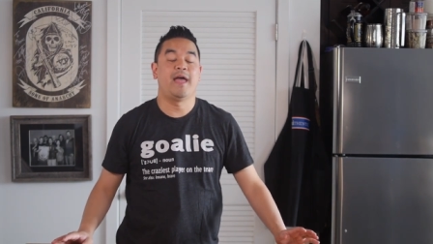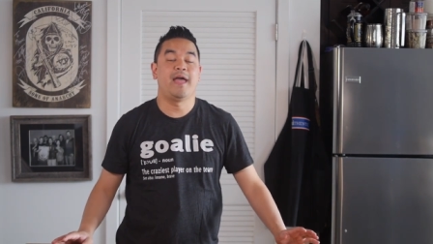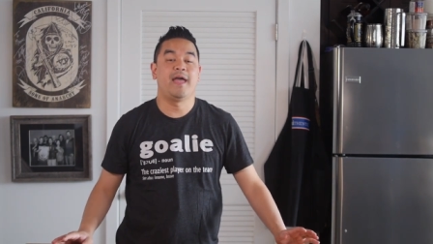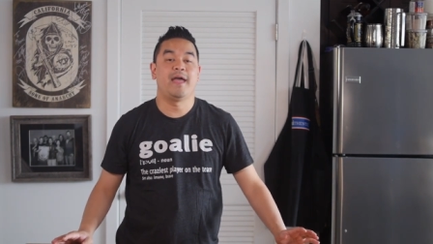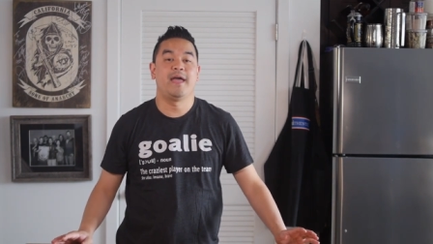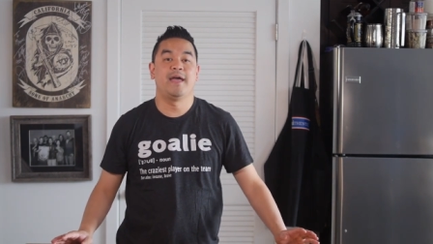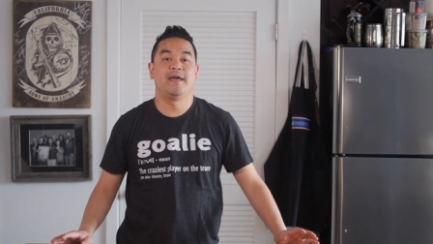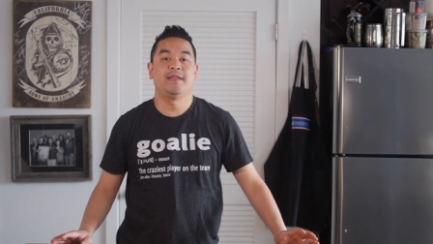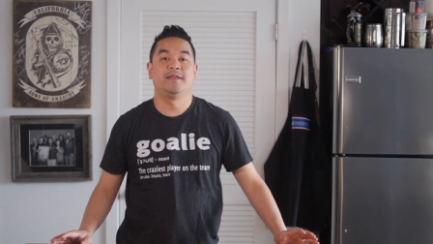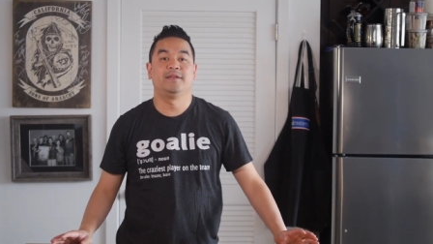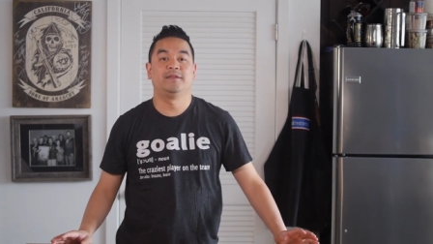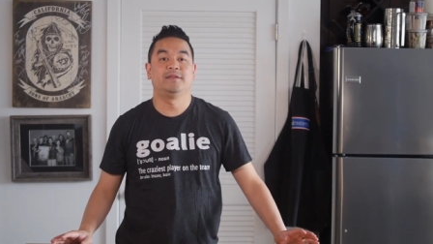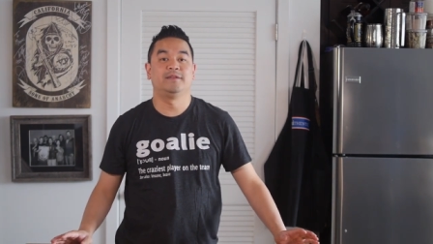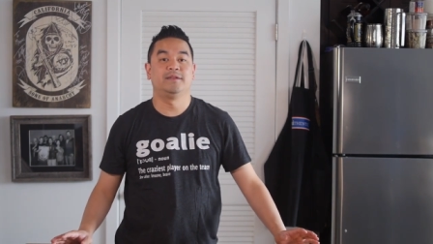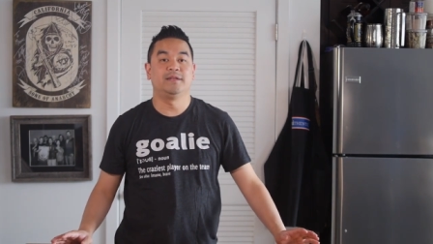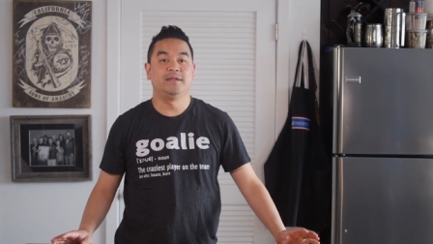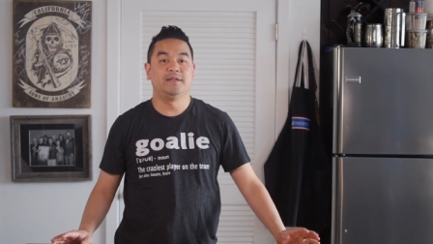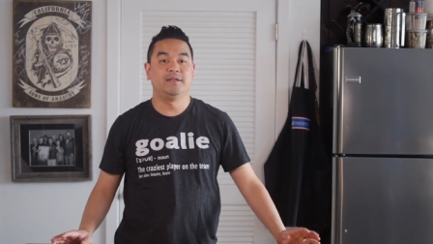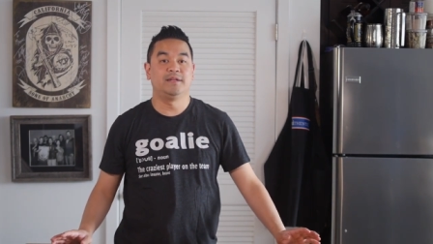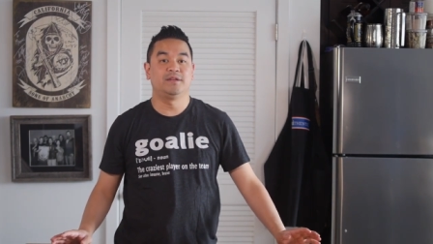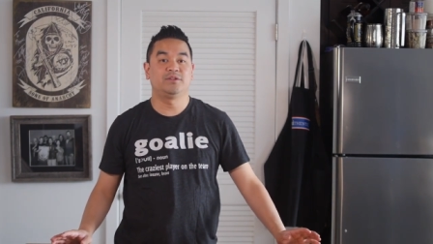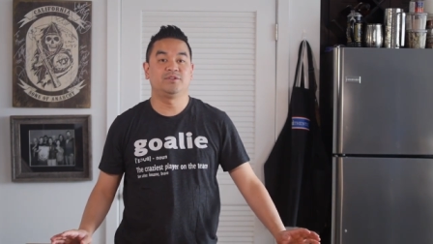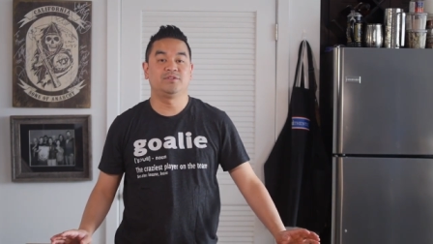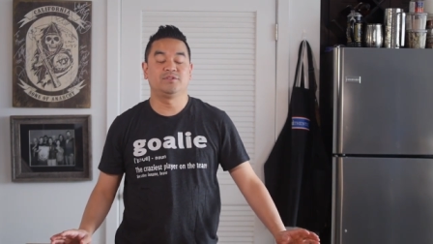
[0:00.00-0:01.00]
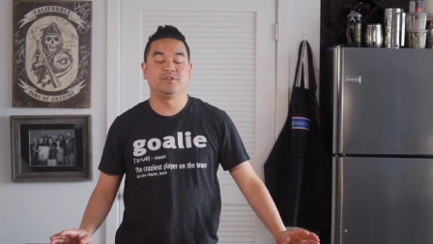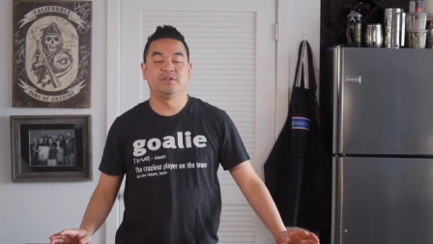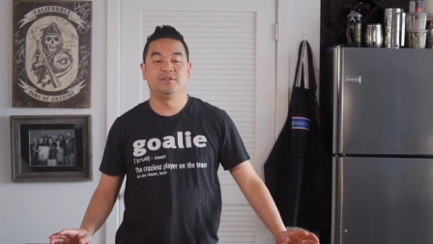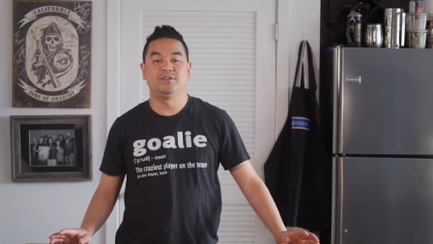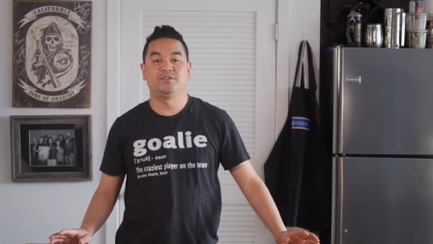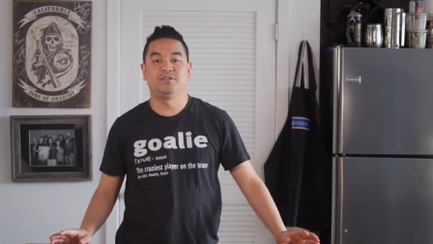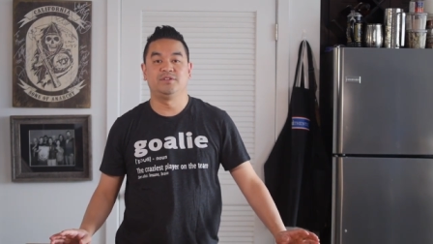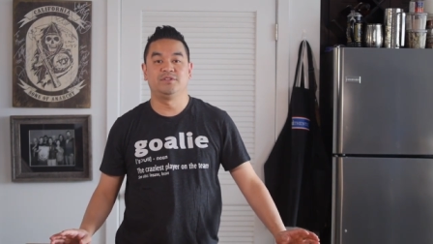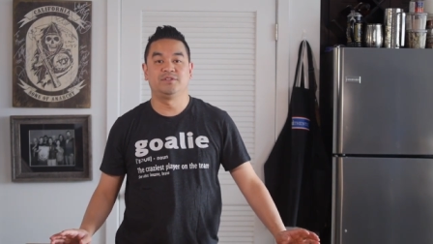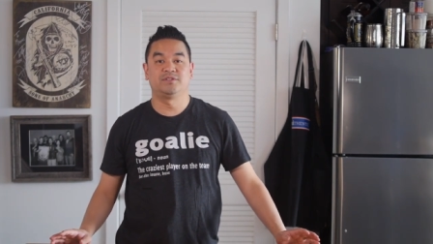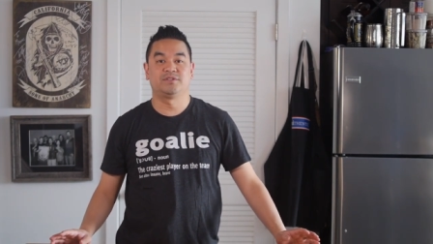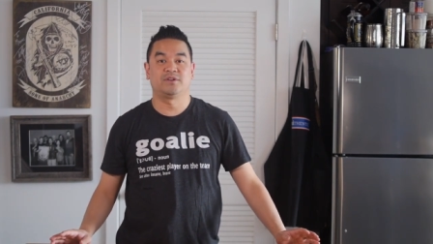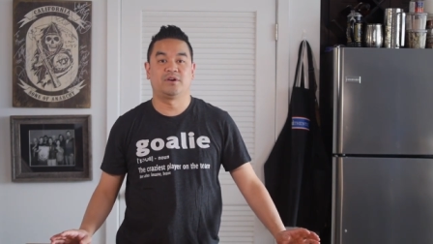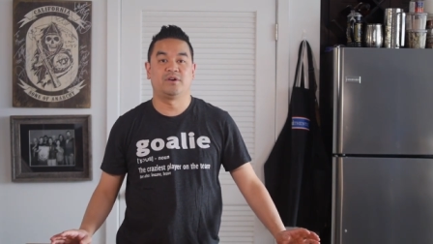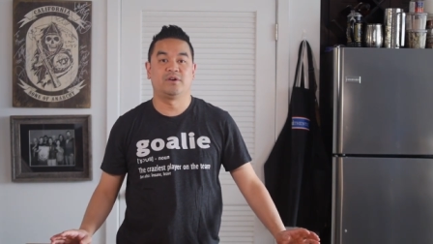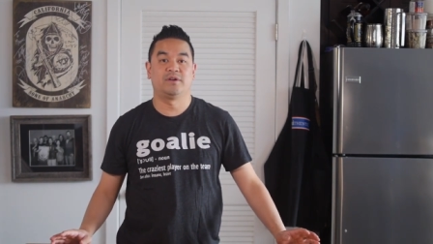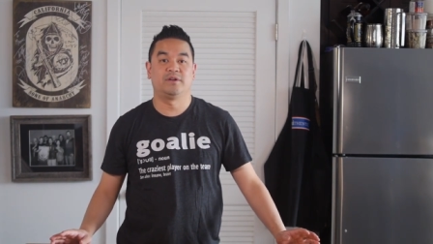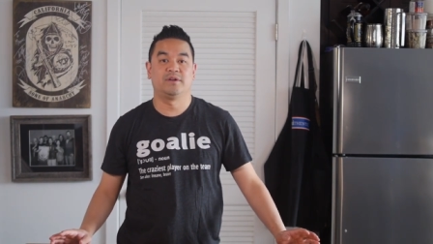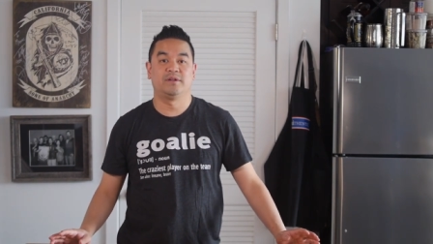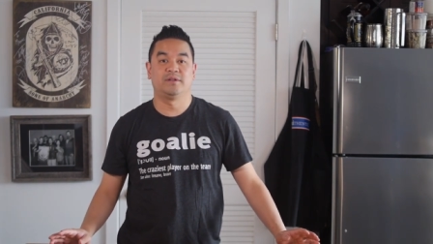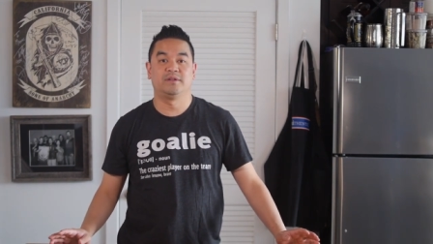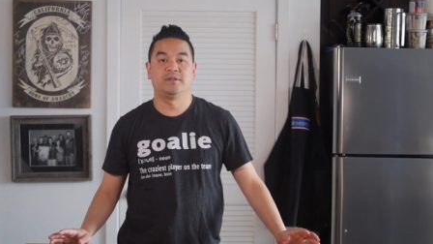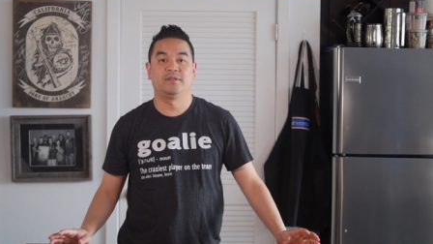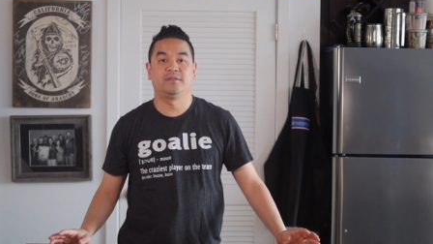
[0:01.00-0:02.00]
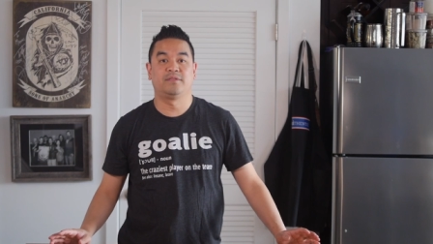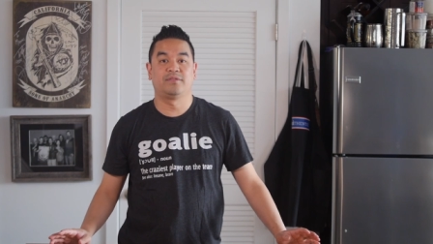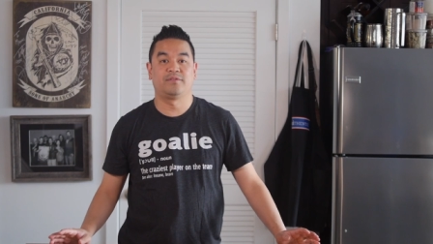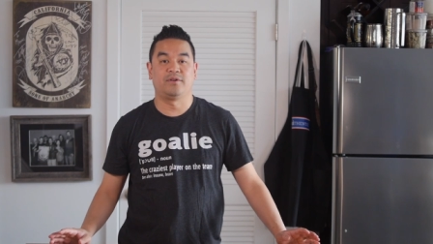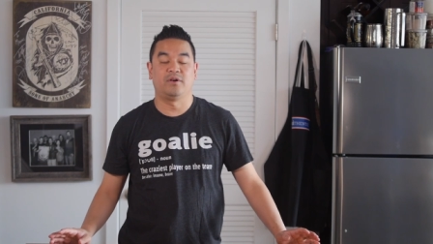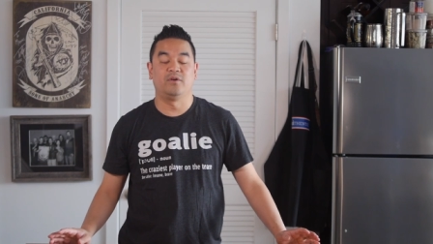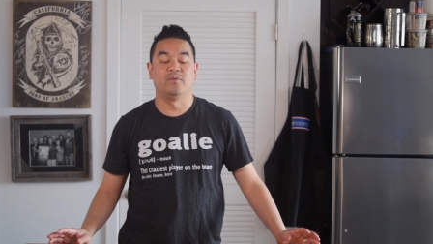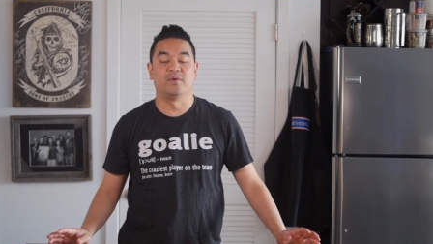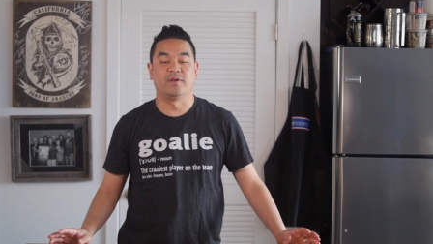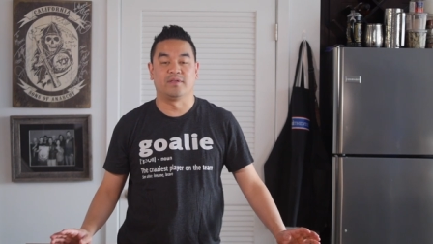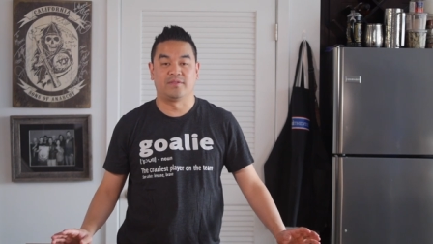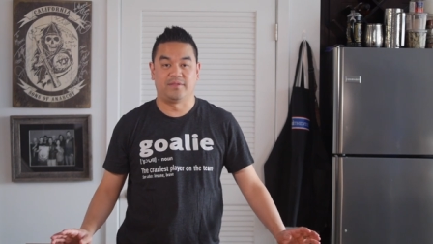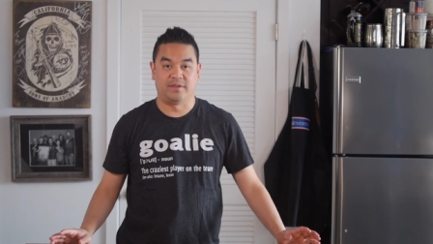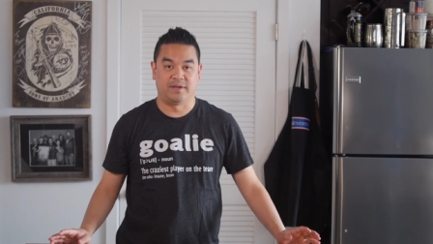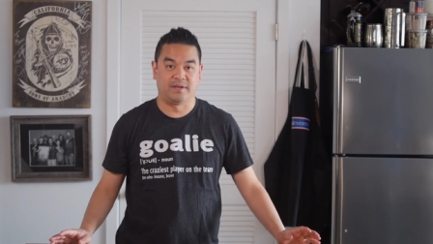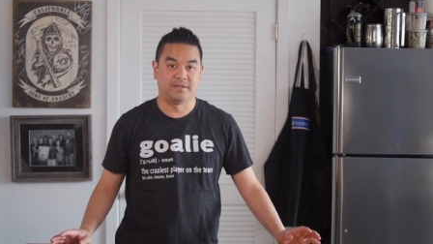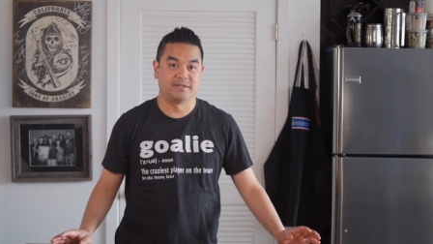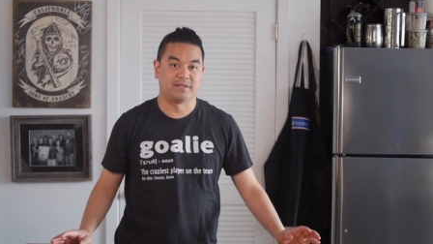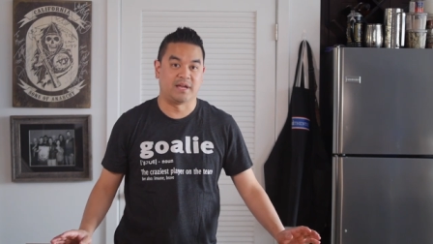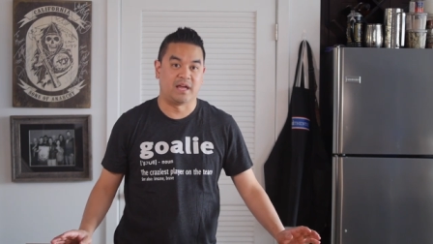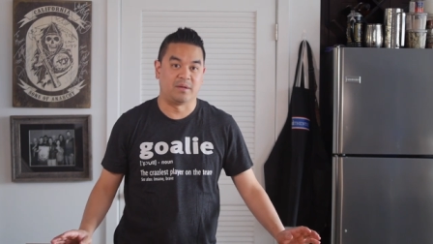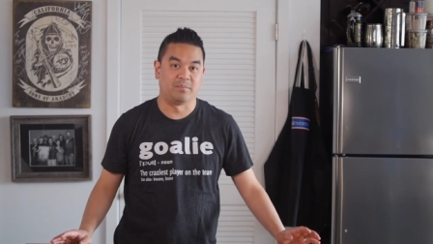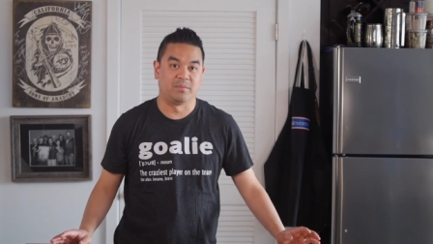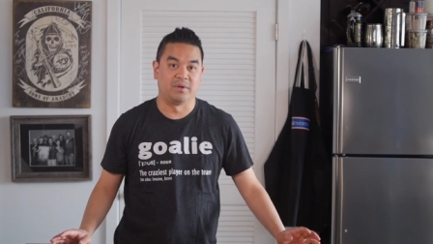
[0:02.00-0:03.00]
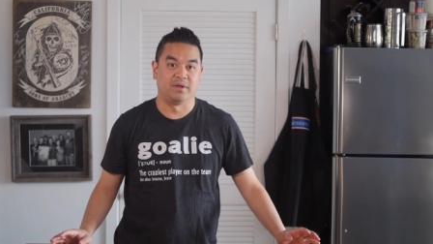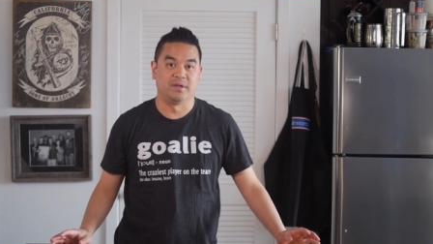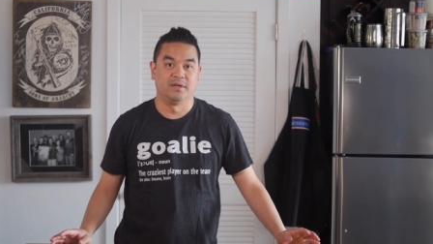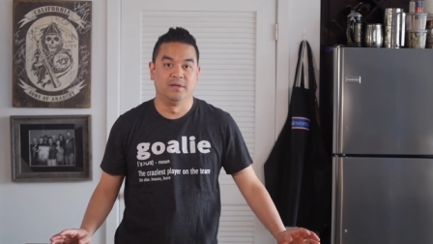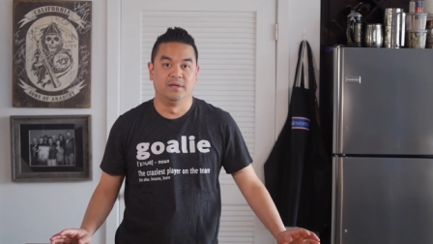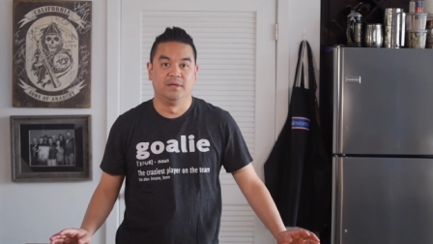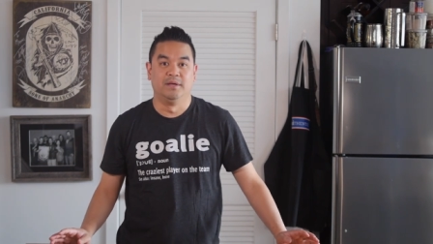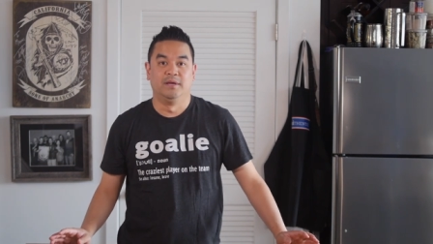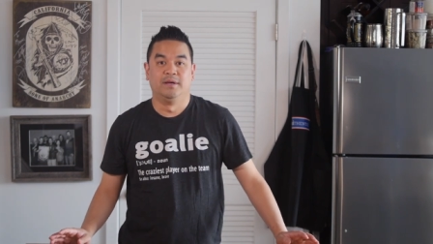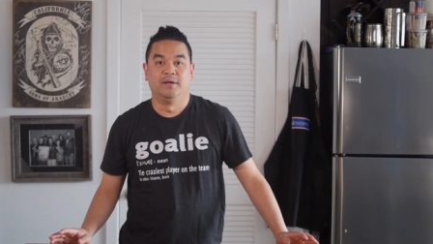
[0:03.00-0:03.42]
and initially she started throwing things at me